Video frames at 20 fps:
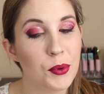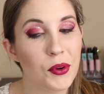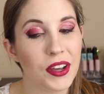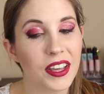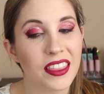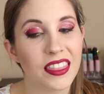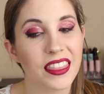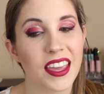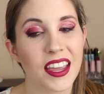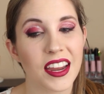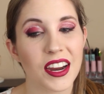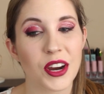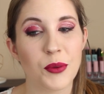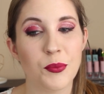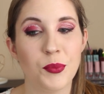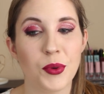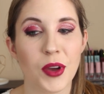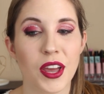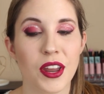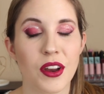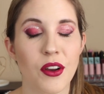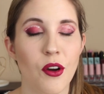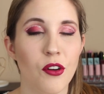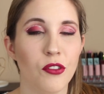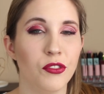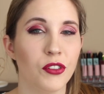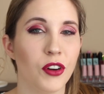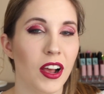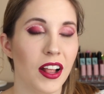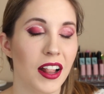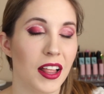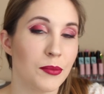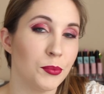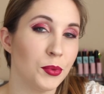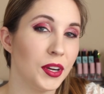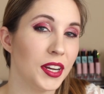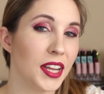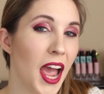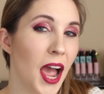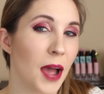point there, but overall, I'm
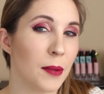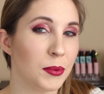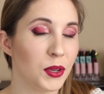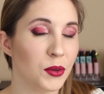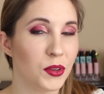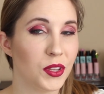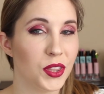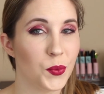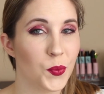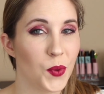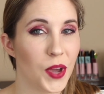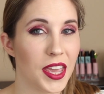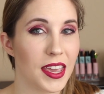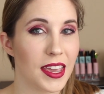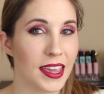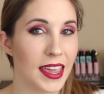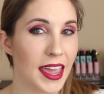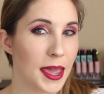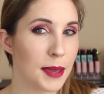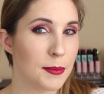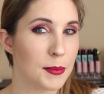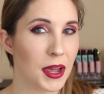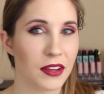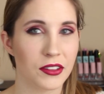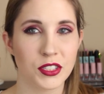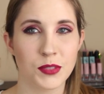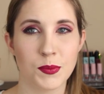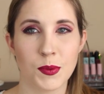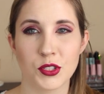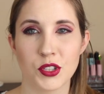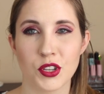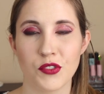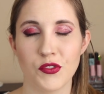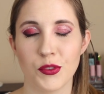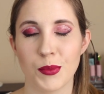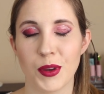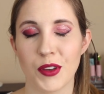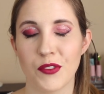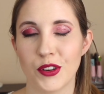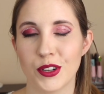pretty happy with the way it came out, especially
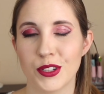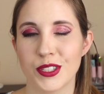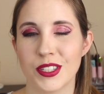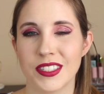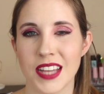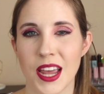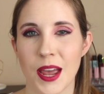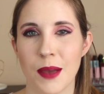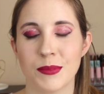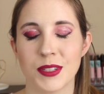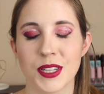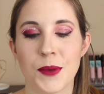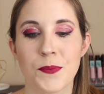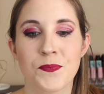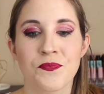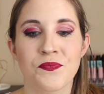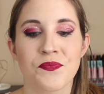for my first attempt.